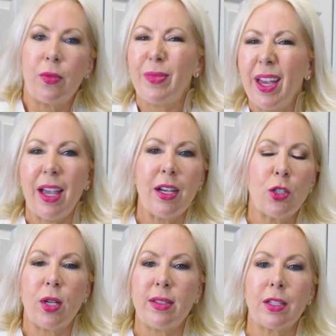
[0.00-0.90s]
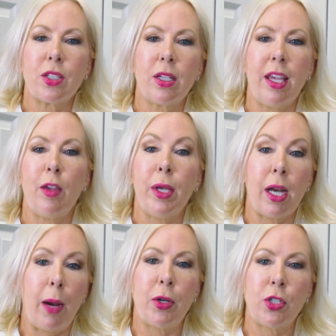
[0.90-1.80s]
that kind of transition gave me an
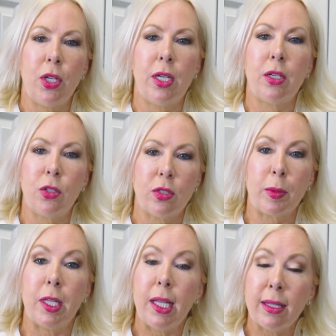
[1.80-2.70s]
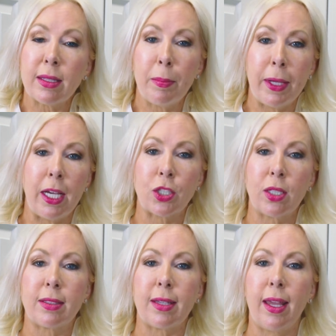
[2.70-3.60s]
opportunity to do some cleanings on
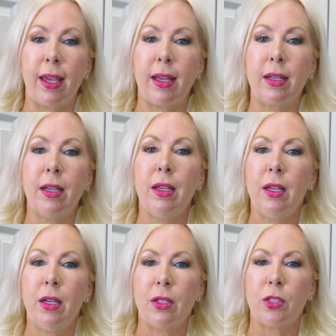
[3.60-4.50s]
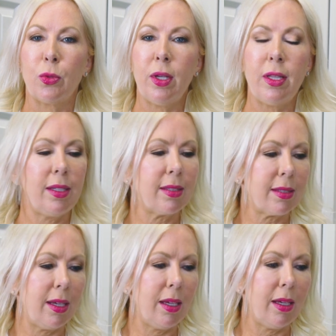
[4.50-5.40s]
patients and to really
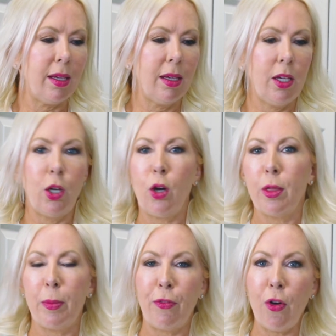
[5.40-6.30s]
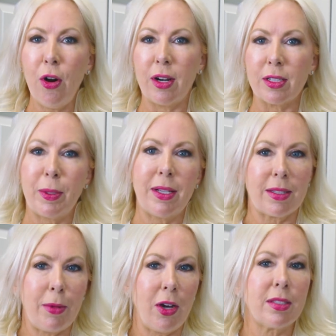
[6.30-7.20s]
see the befores, because
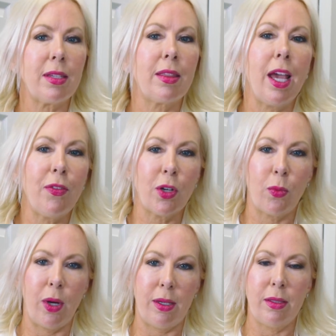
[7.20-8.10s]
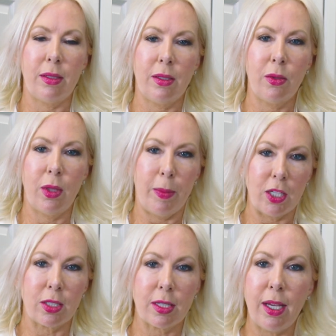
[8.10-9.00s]
I'm always seeing the after when the
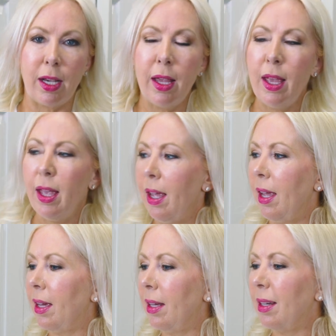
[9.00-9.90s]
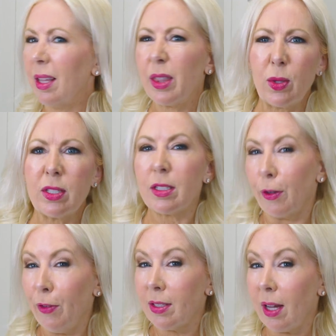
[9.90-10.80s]
patient's clean. And there was a
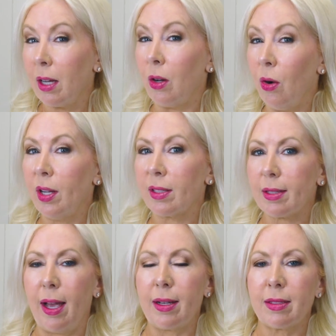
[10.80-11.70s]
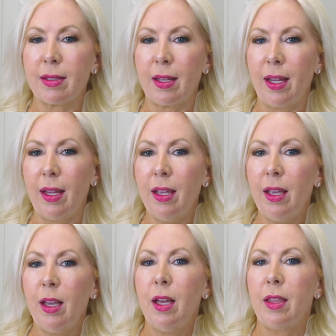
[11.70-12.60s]
difference I noticed, honestly,
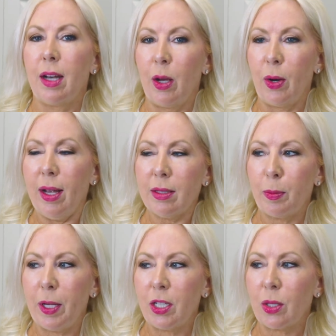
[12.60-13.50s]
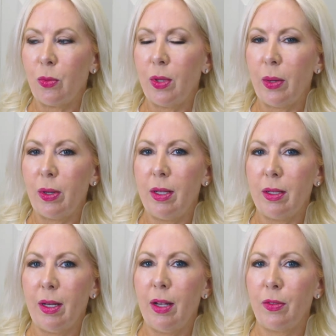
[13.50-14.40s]
that I would ask the patient when they would
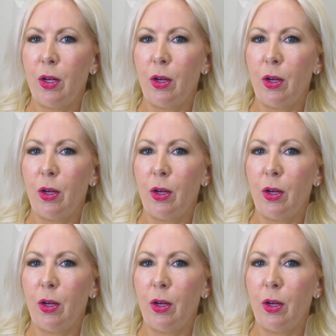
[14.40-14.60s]
have